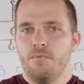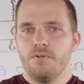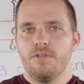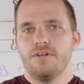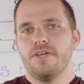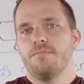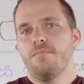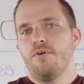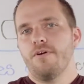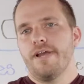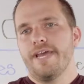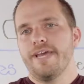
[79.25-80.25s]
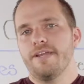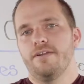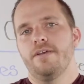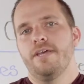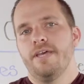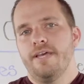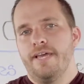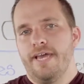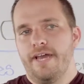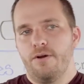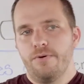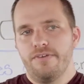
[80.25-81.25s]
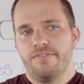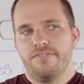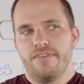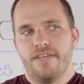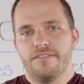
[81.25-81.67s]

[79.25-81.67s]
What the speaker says: We're looking more at how is